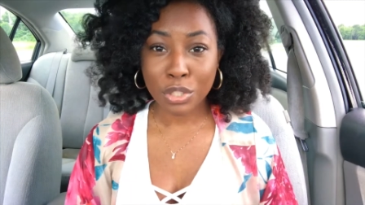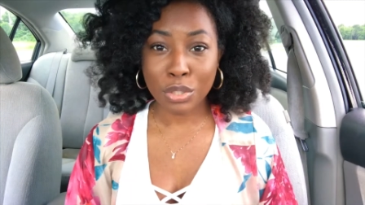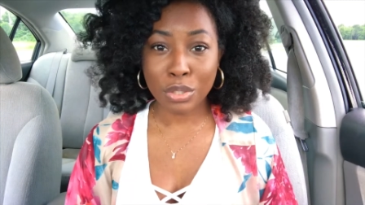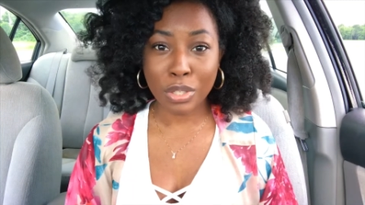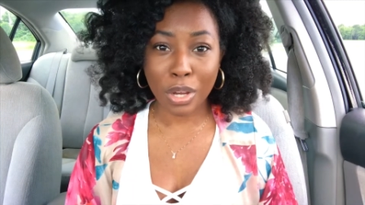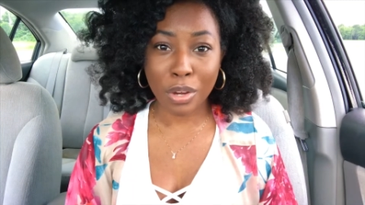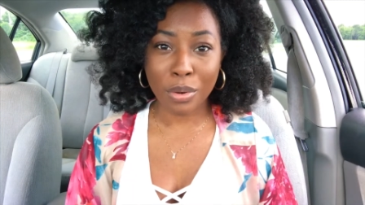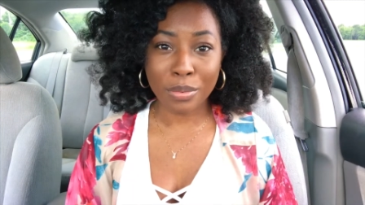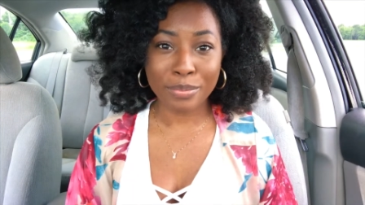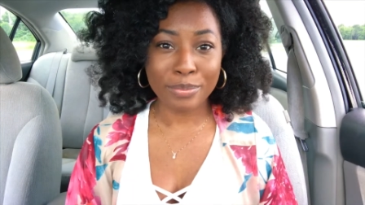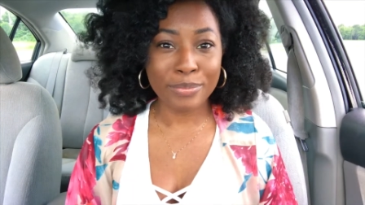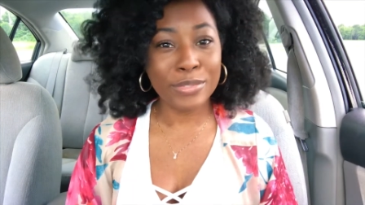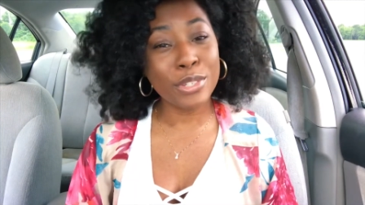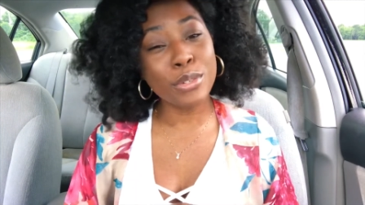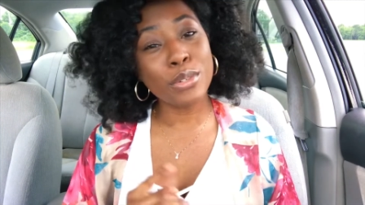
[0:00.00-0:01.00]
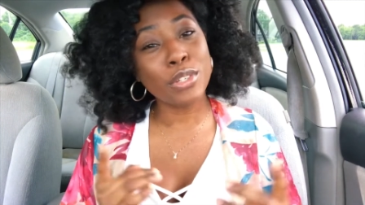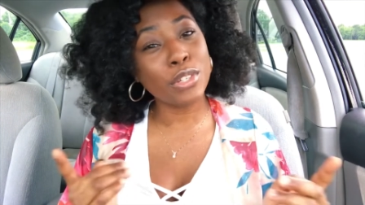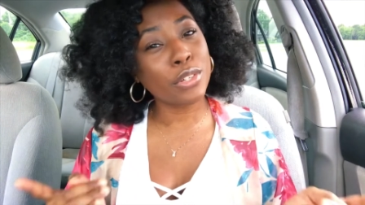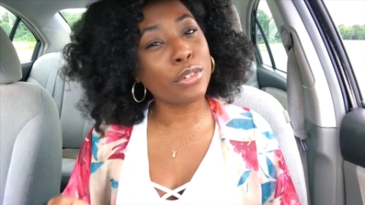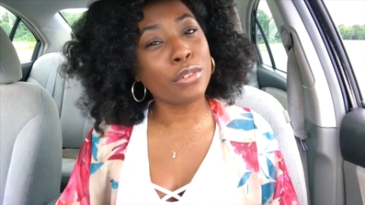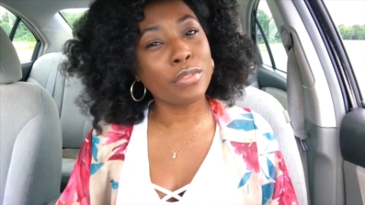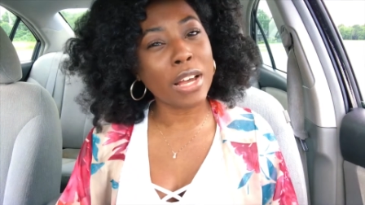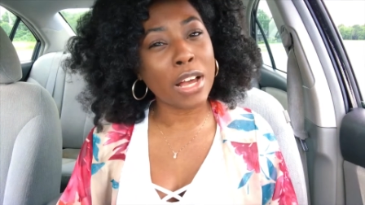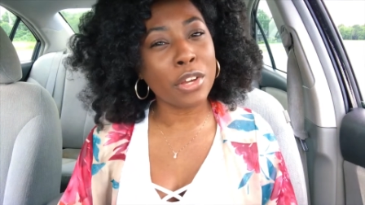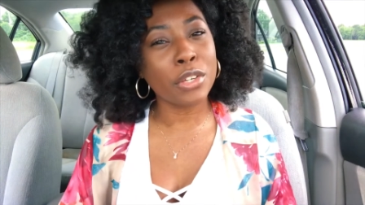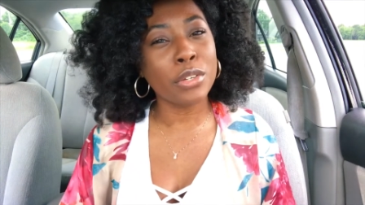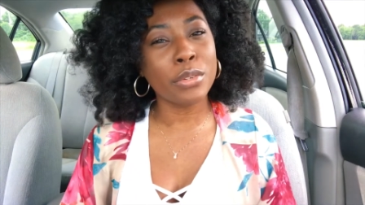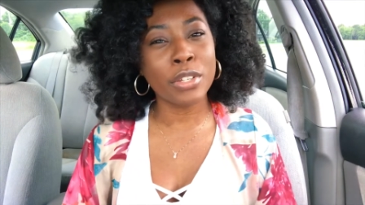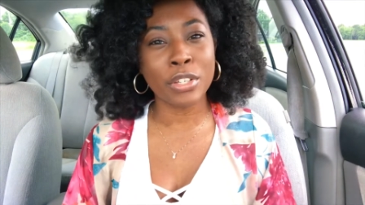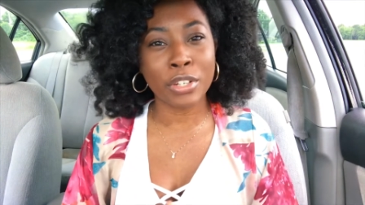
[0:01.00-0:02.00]
So, do you
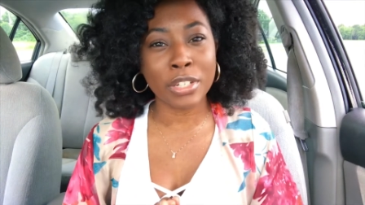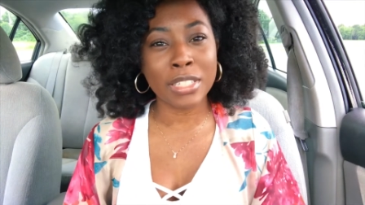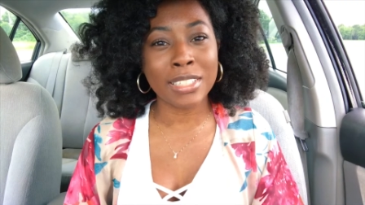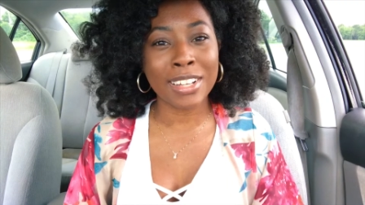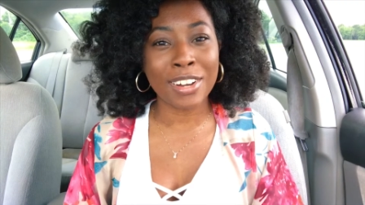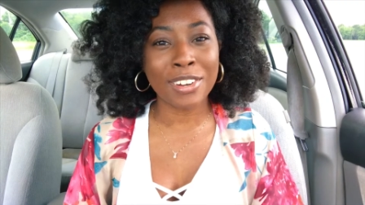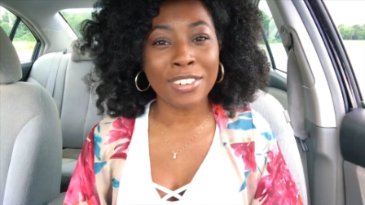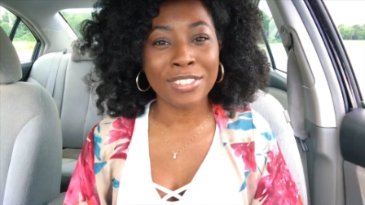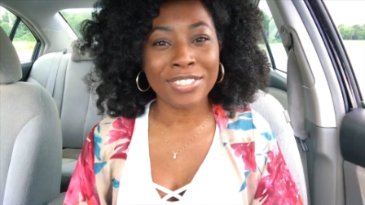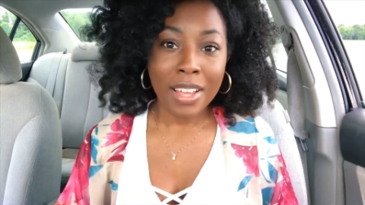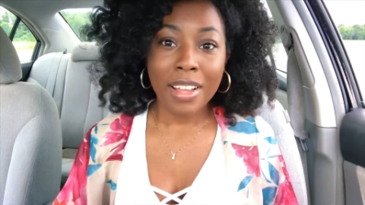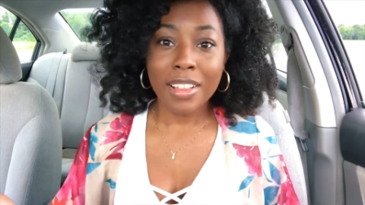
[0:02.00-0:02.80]
value yourself?